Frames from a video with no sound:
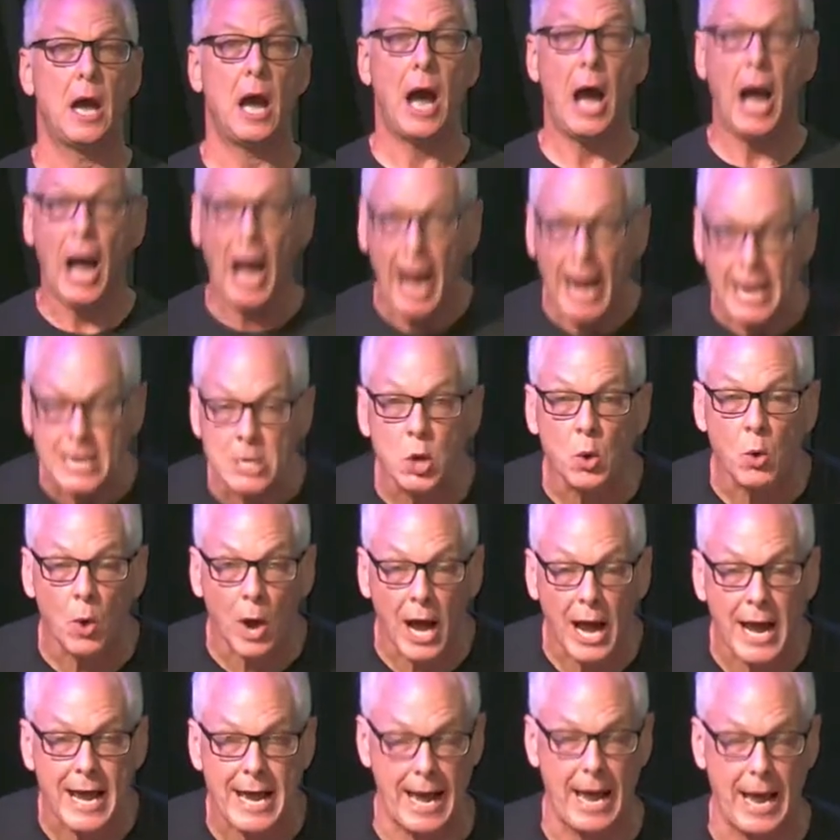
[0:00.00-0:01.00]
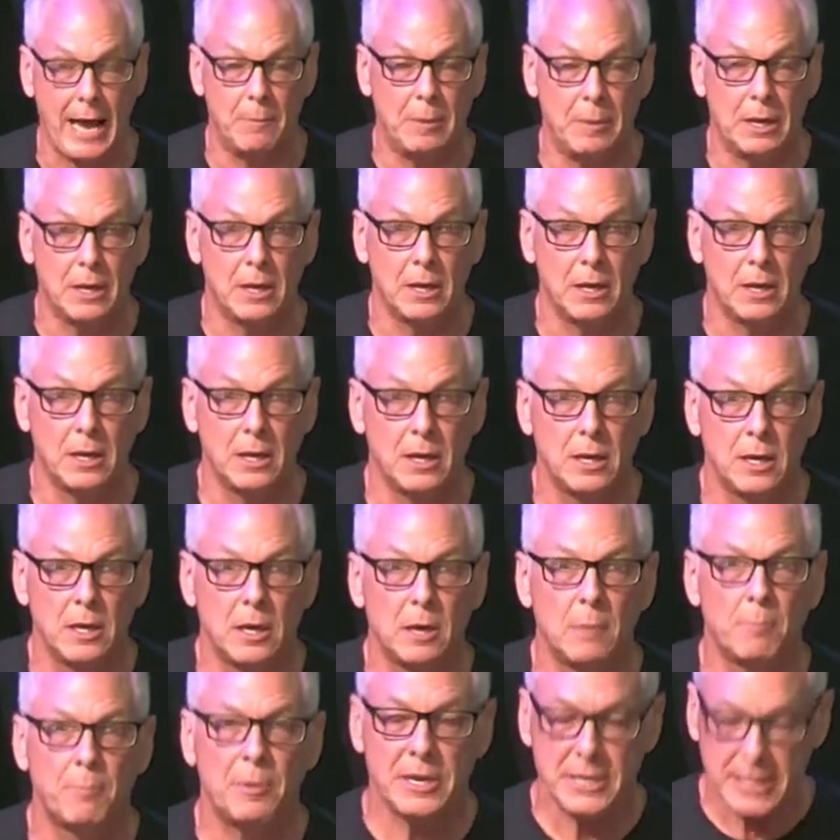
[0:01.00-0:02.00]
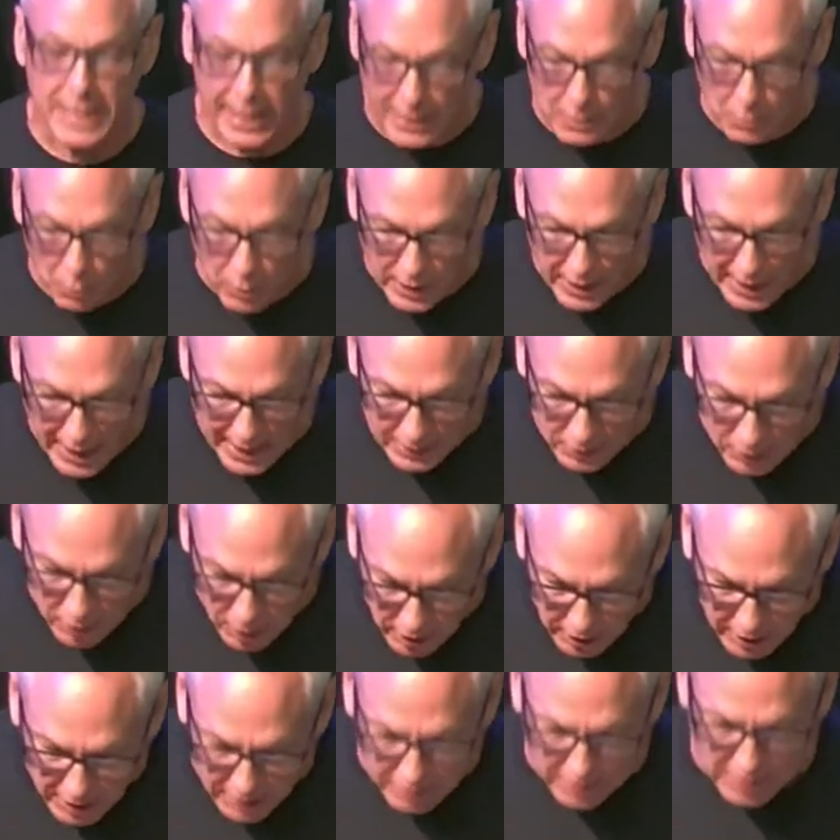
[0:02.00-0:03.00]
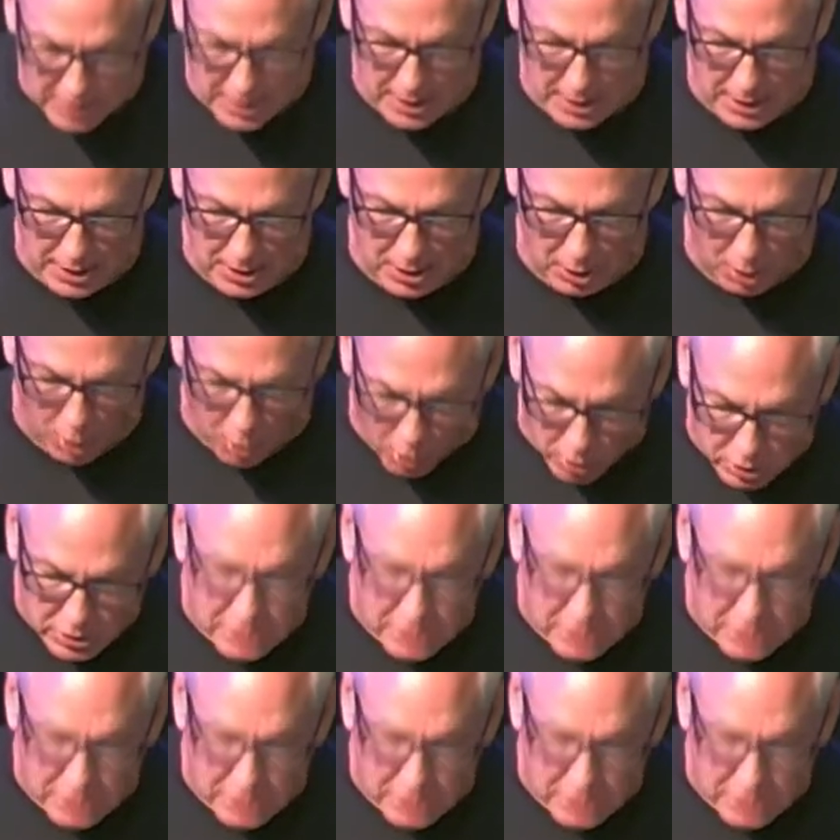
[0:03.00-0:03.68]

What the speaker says: I know I am. But yet when I look at the Old